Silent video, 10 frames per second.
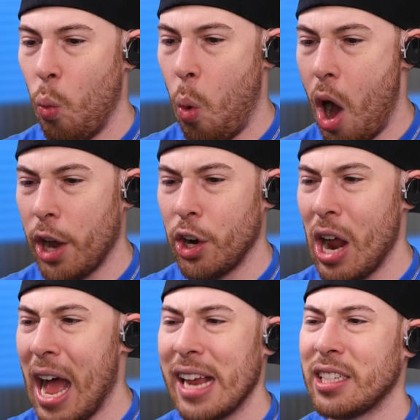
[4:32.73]
Water,
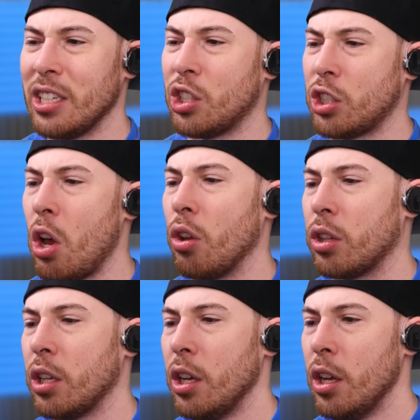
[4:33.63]
ice, and salt.
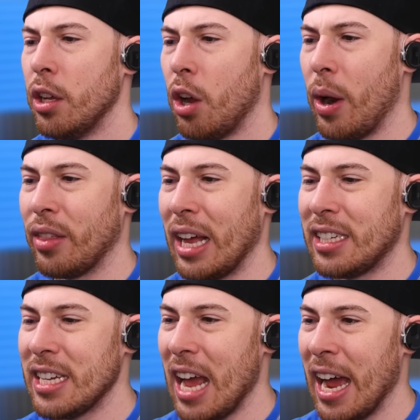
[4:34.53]
All right, that's
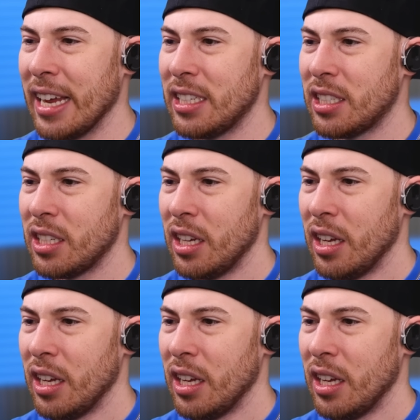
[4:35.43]
the ice.